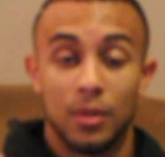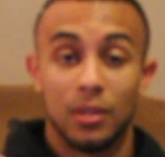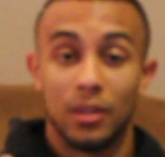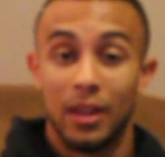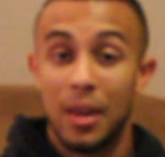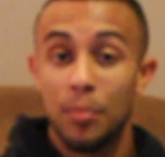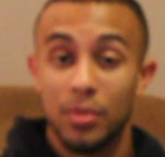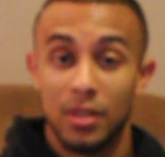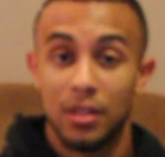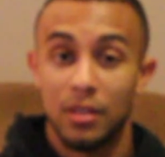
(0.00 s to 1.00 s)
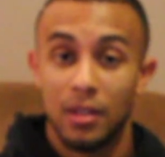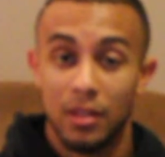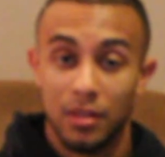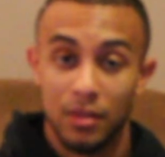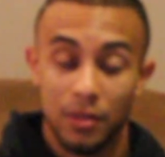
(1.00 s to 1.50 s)
limp and
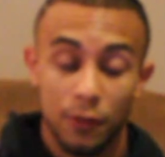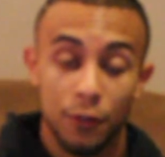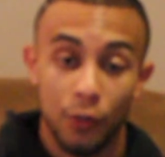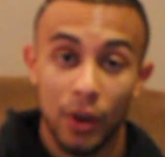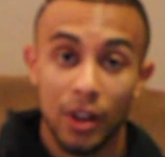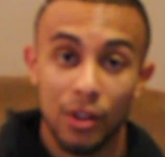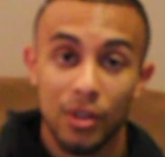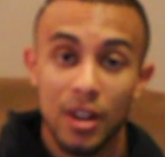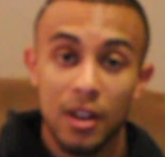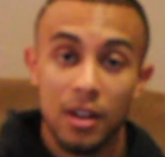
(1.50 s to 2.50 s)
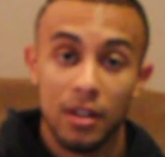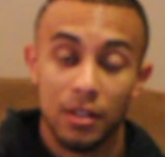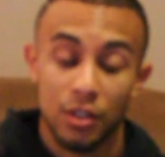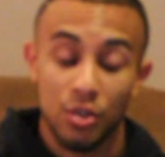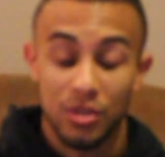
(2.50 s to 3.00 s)
frail,
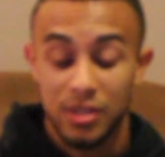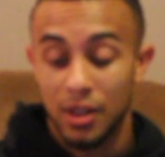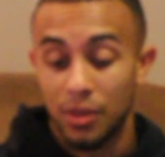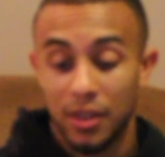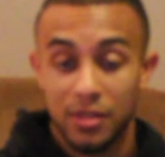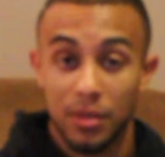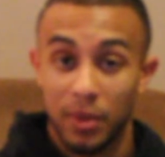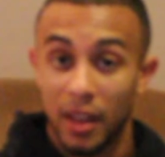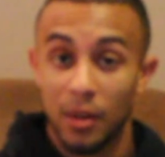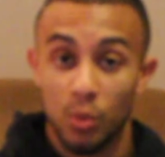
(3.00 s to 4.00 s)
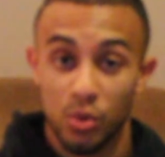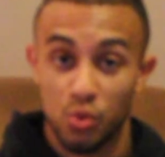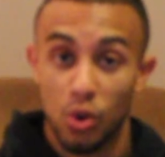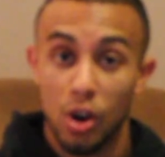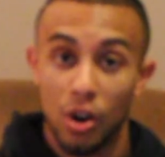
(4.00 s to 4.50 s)
and you could tell that something was
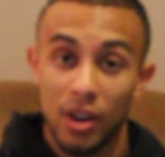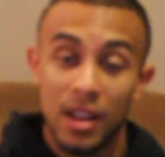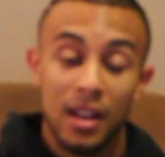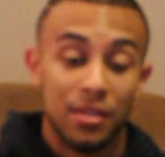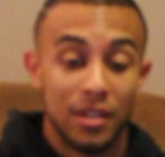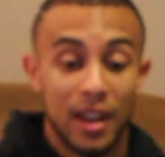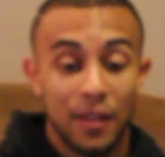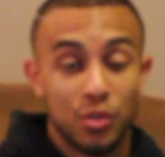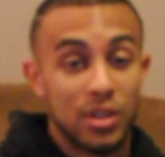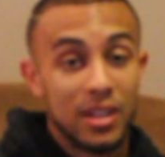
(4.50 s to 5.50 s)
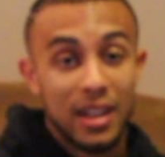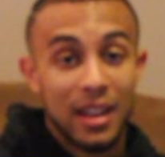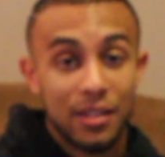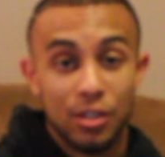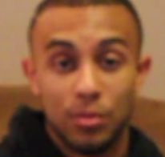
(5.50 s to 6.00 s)
wrong. And then after he
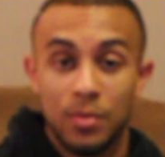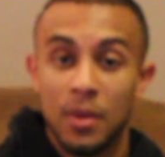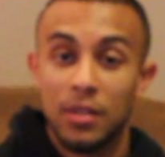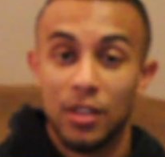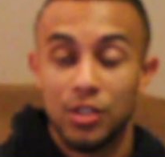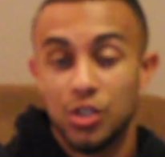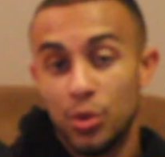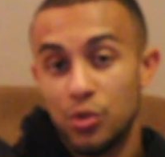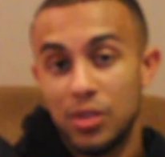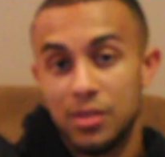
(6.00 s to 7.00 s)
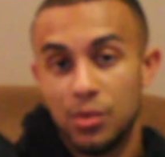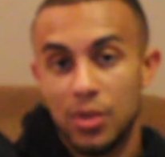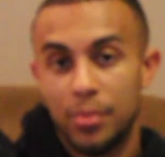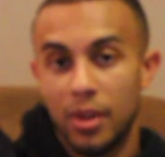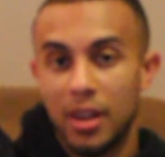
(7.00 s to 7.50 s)
kicks him, they show an instant
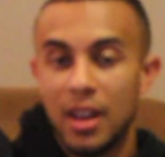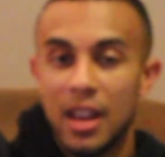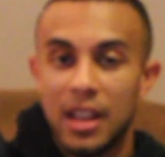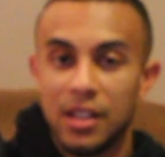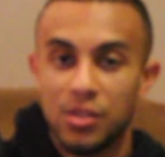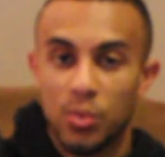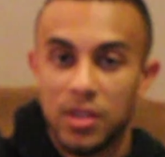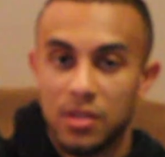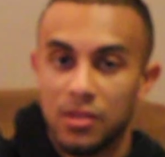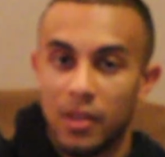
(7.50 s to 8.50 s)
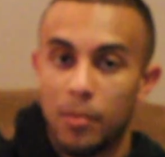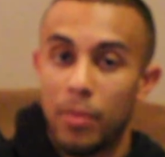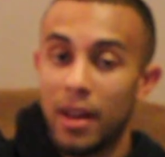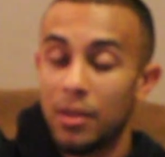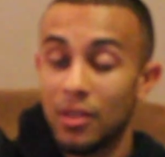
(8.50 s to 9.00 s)
replay, he swings his leg
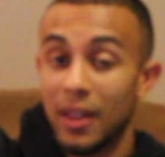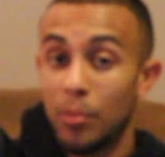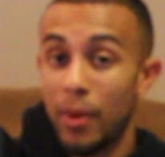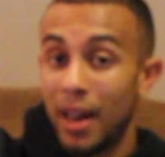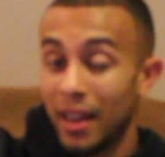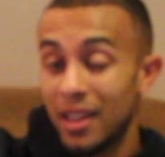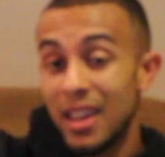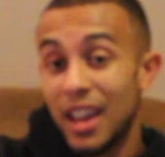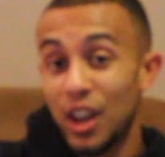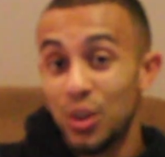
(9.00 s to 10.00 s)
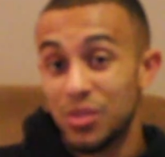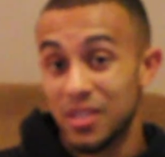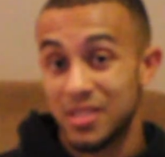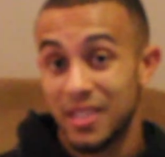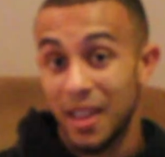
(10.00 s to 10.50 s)
back and goes to
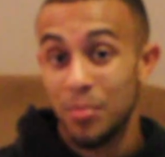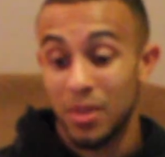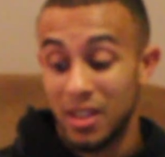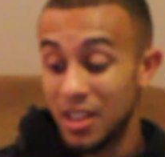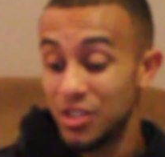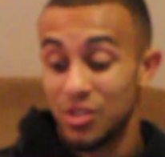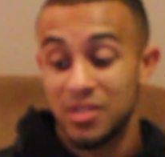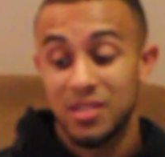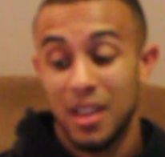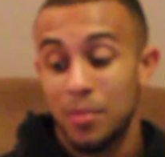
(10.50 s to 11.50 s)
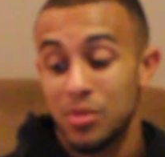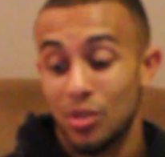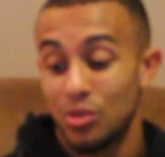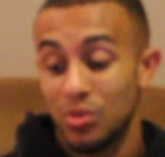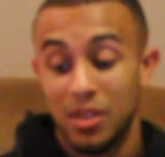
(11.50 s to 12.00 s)
step, and he just steps
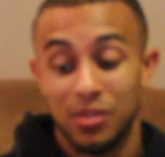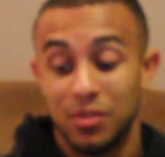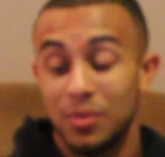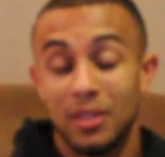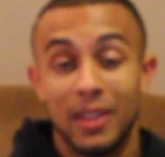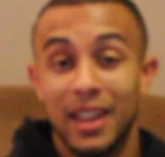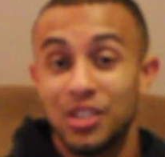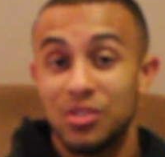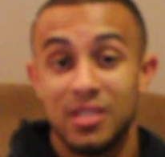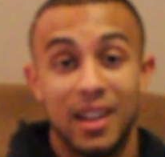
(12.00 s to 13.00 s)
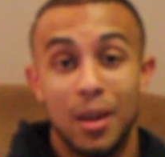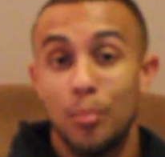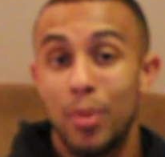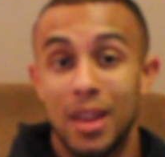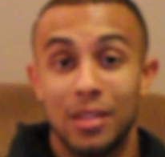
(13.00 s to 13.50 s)
on his leg, just kind of
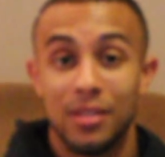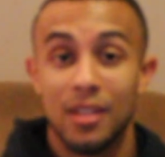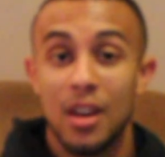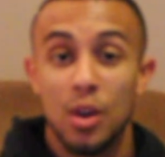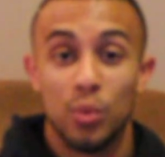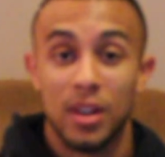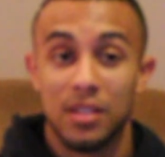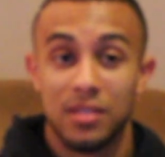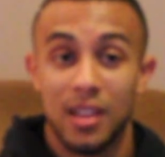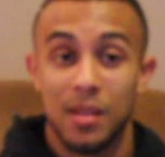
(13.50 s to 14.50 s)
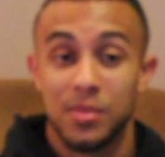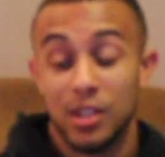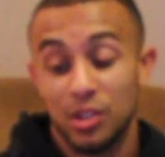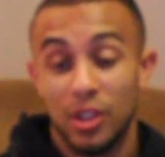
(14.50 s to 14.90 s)
bends when he steps. It